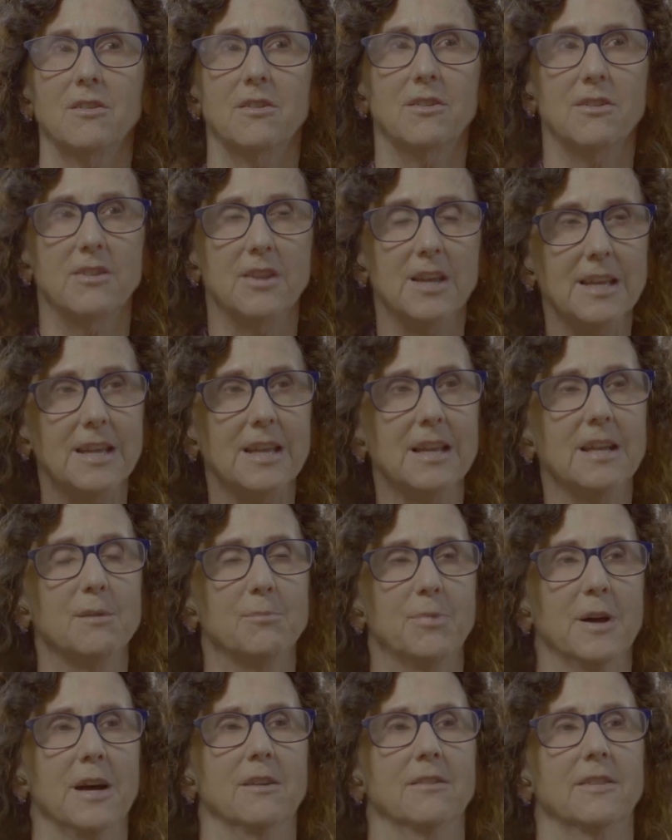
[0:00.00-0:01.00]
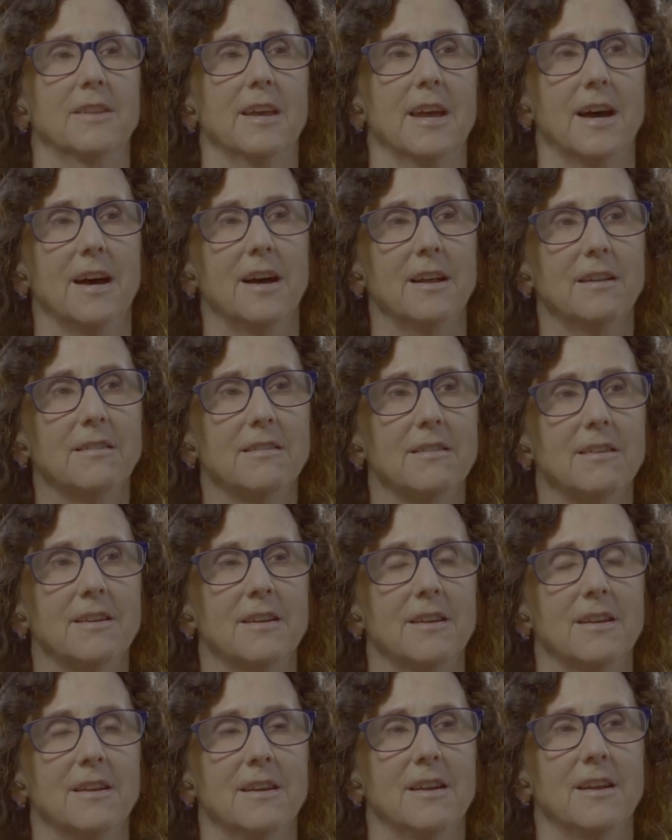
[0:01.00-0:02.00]
thinking about that
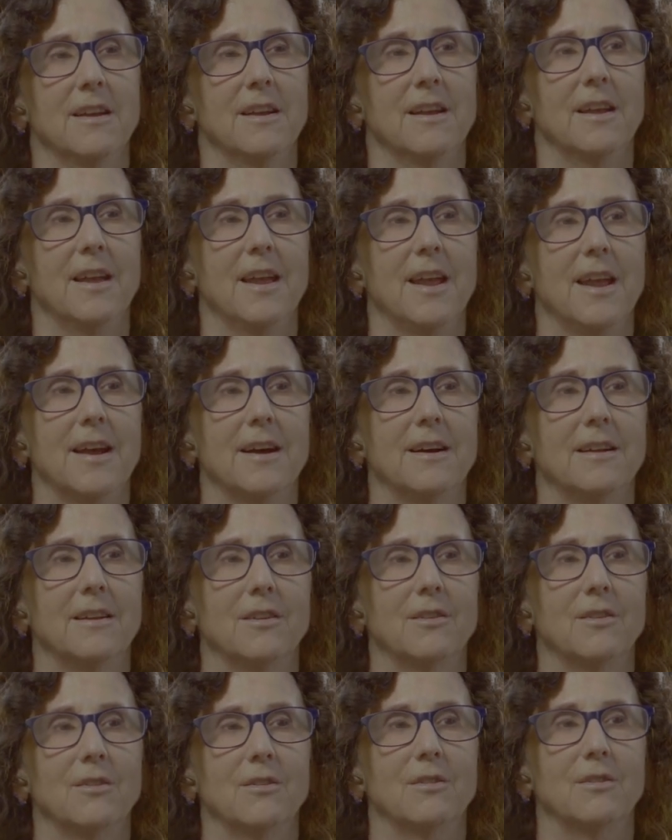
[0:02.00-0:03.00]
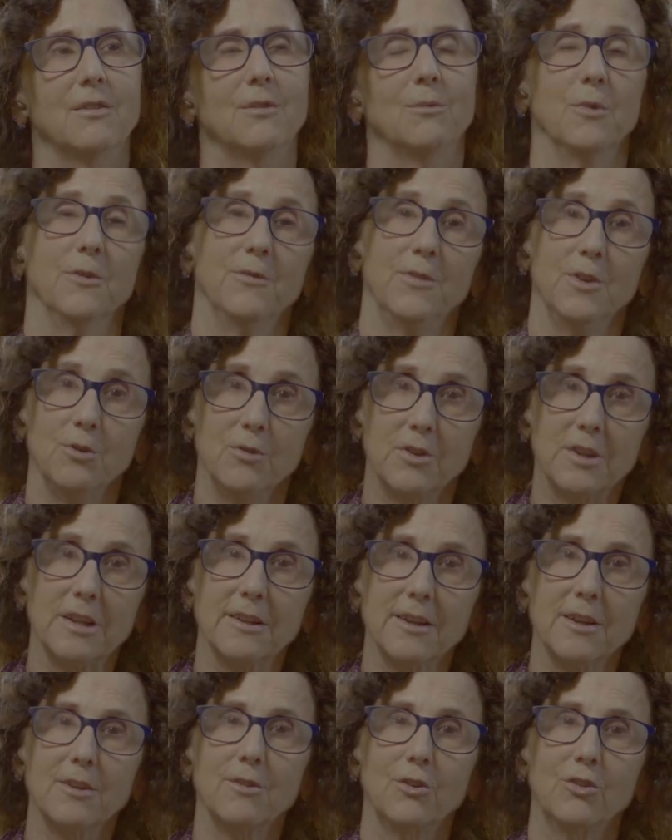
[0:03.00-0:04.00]
and reviewed the
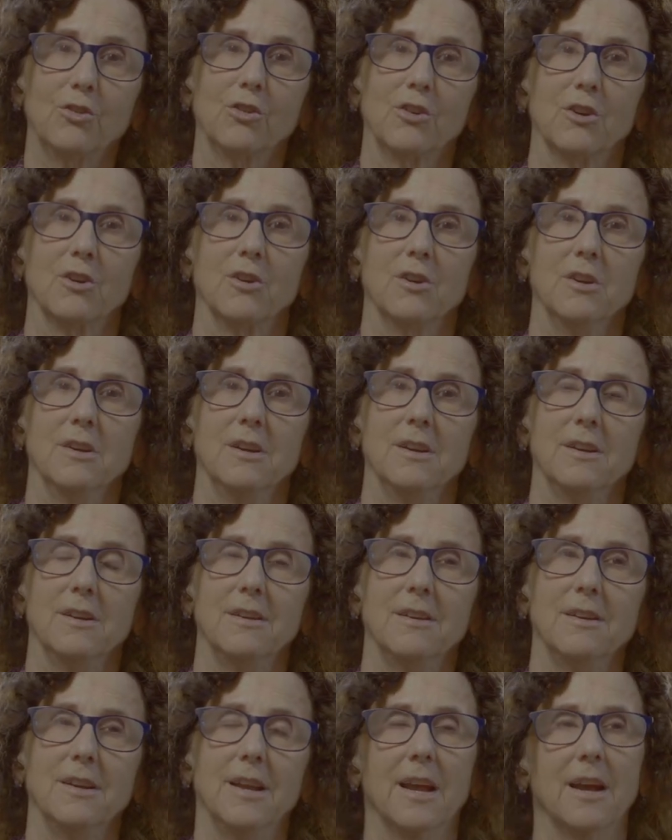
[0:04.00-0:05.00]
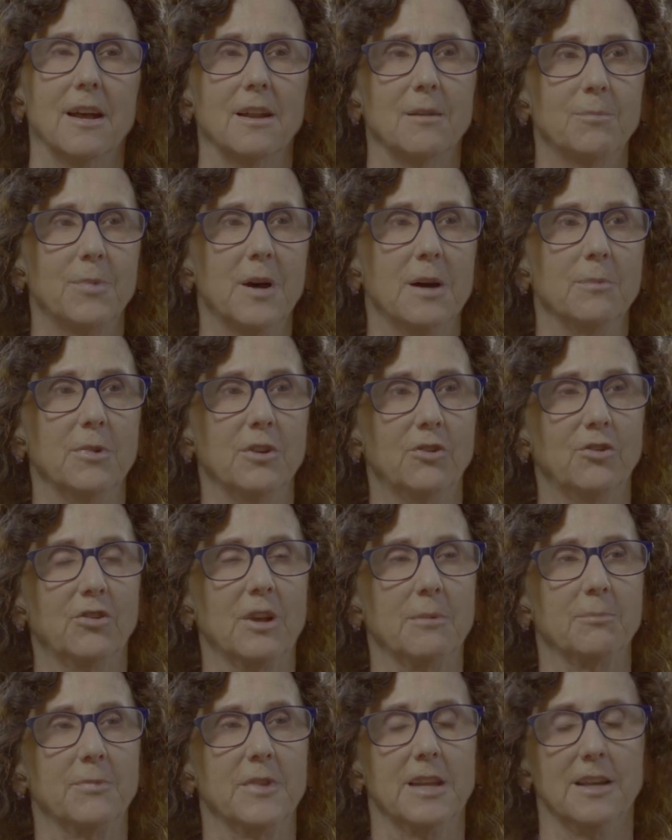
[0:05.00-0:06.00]
literature and published
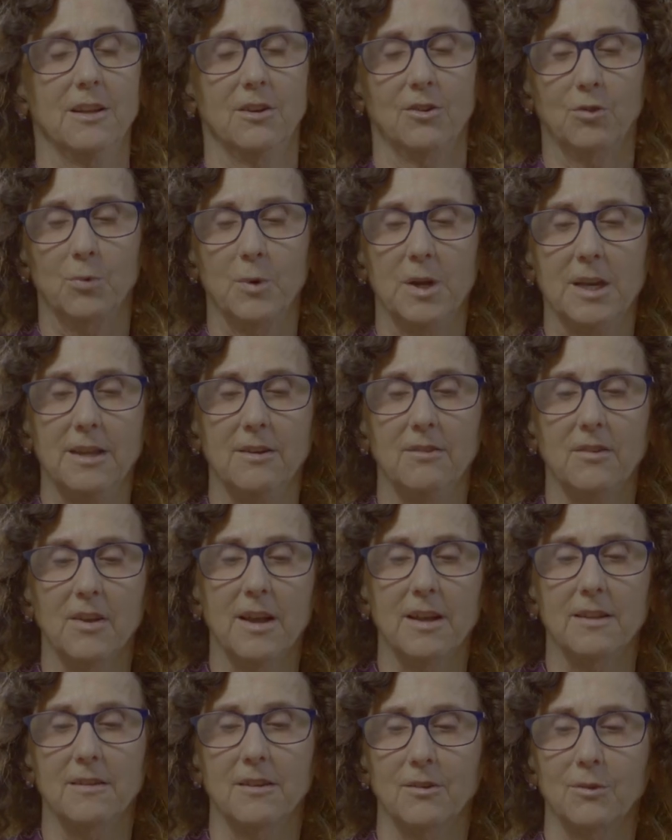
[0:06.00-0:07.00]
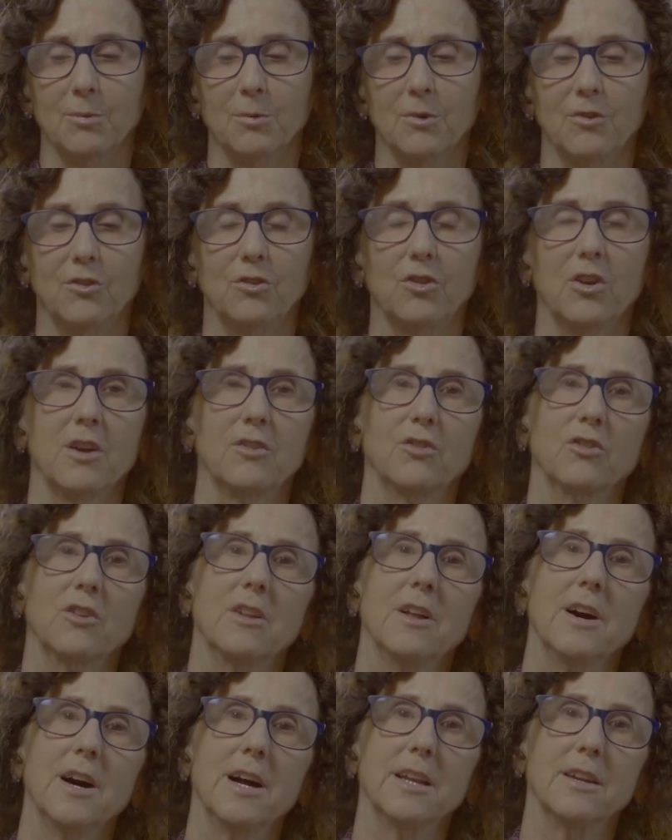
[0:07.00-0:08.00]
something in 2010. This was Josh
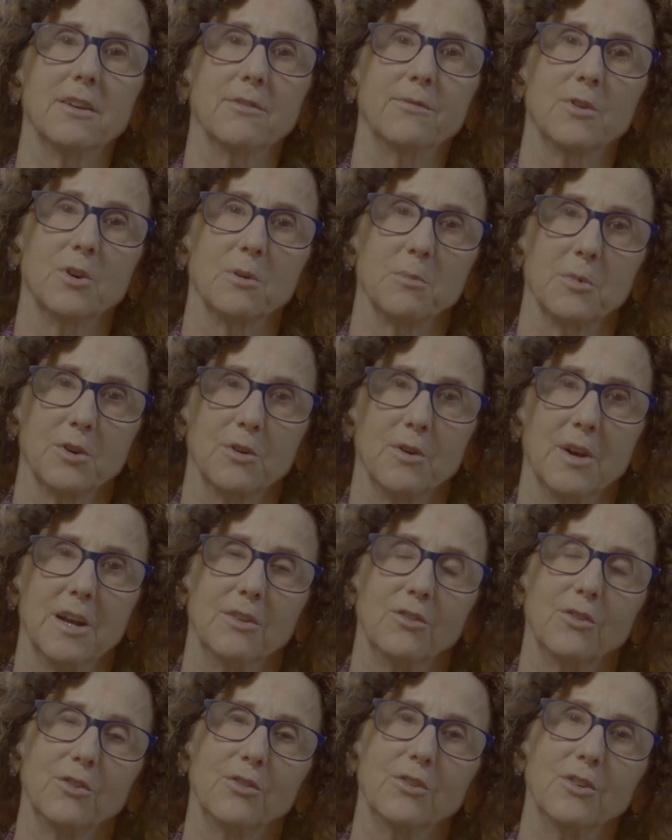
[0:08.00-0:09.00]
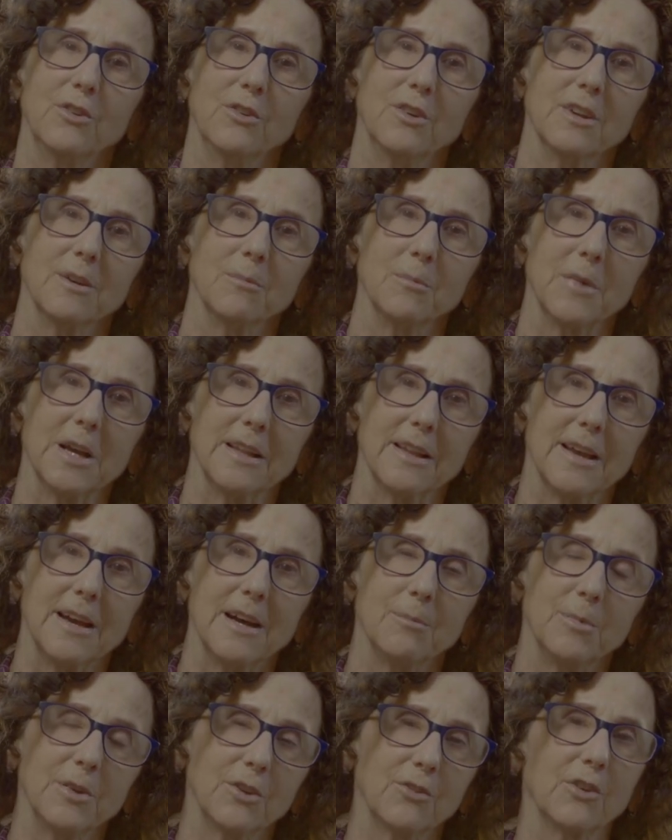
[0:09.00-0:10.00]
Klein, a former graduate student in my
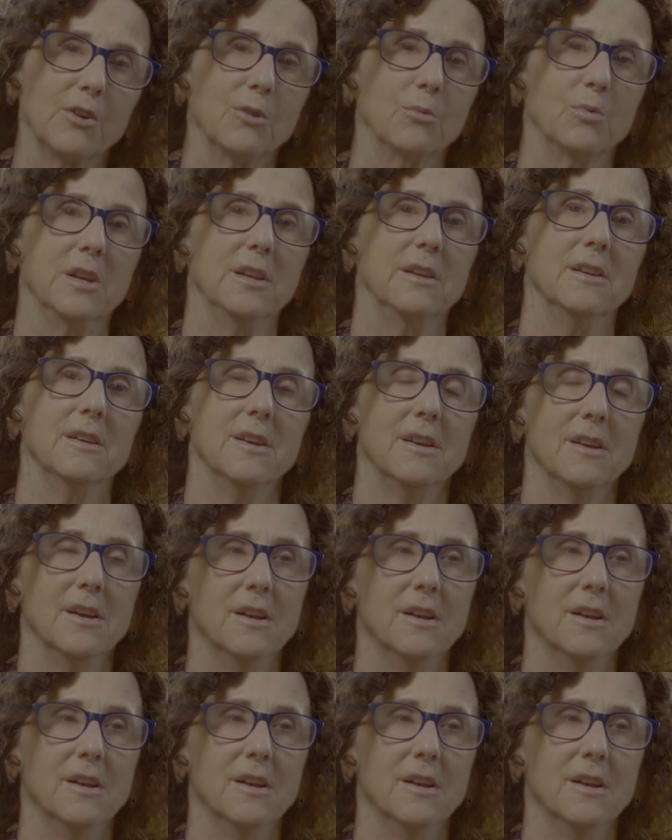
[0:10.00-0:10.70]
lab. And so we